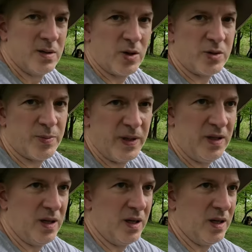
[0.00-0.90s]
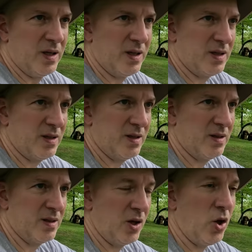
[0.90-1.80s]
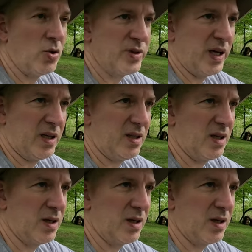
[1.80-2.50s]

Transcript: So it's been uh, a long day.